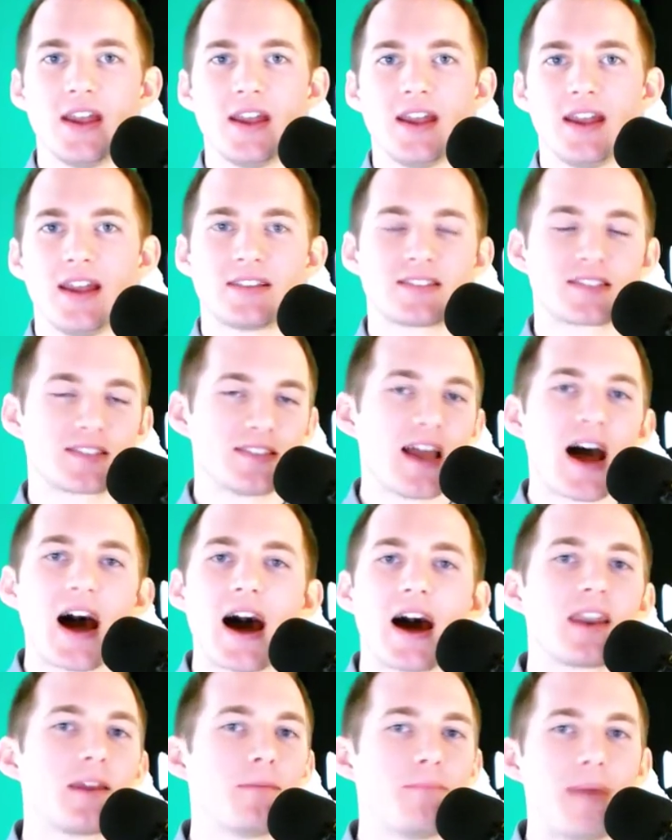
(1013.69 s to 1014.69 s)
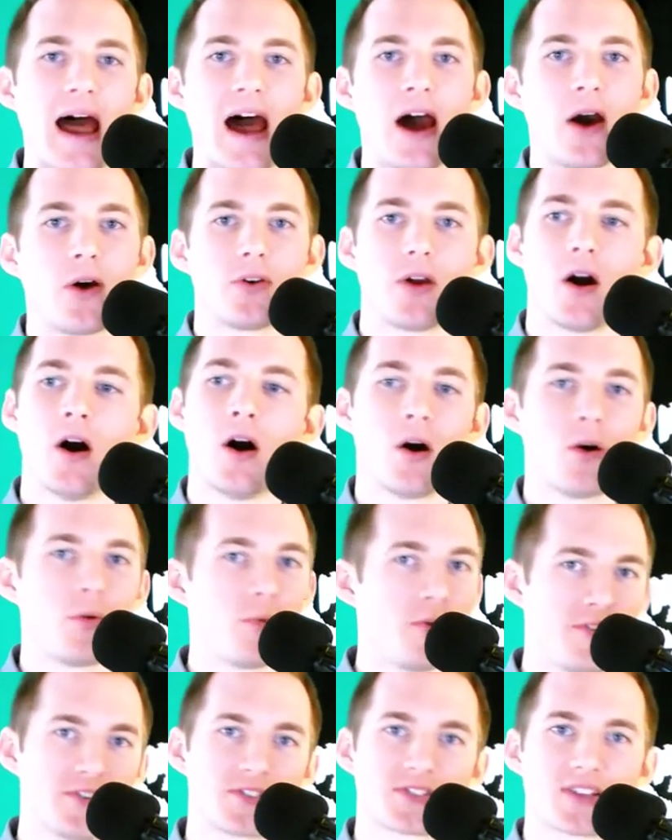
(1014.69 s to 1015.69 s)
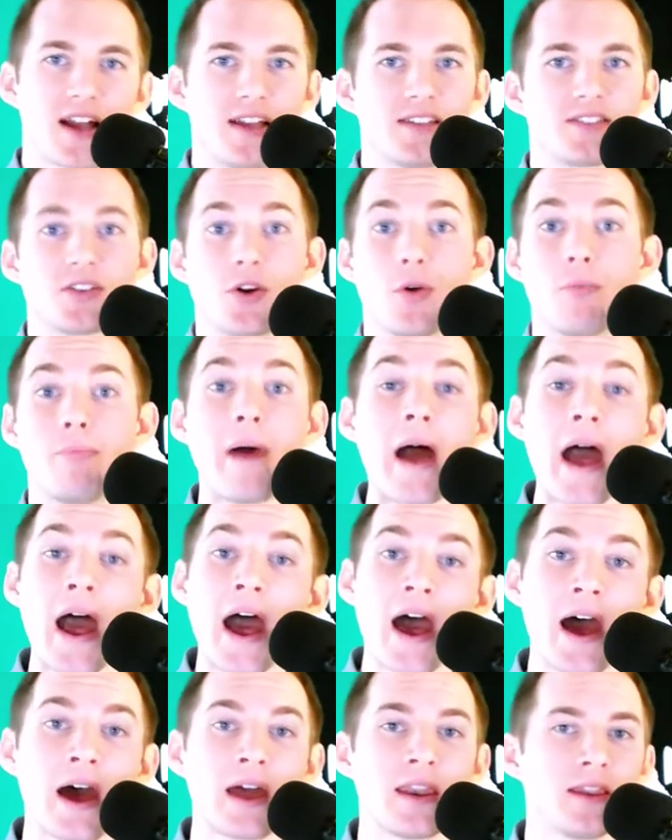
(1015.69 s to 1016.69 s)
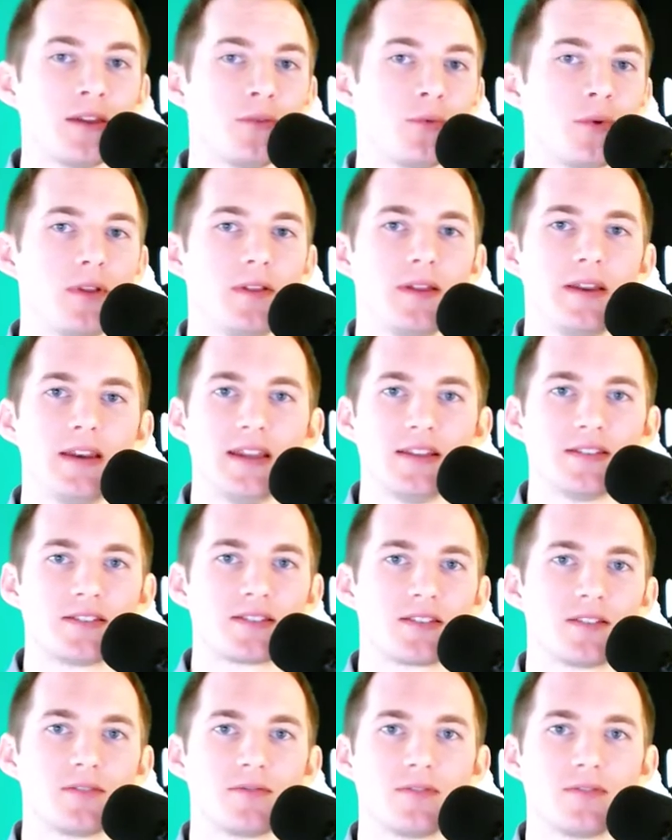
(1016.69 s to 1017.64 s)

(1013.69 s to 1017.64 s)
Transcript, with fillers: It's not about, oh, well, this guy's so bad, he really needs to,